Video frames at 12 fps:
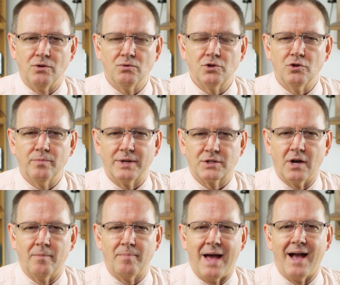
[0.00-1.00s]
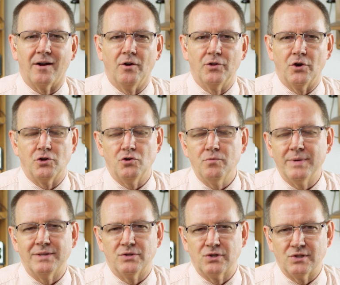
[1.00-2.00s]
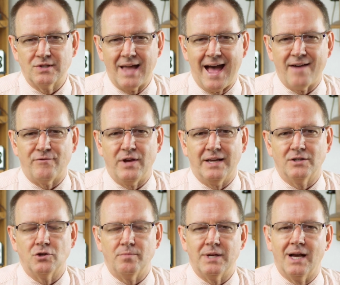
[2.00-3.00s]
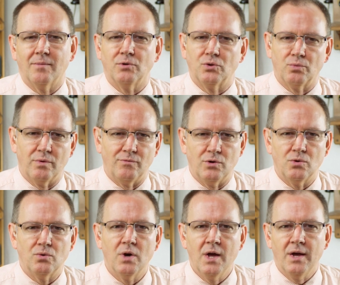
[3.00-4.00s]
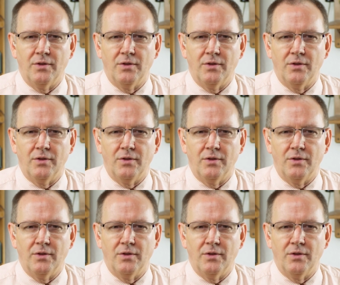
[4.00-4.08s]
YouTube has cut back on their human staffing to be able to review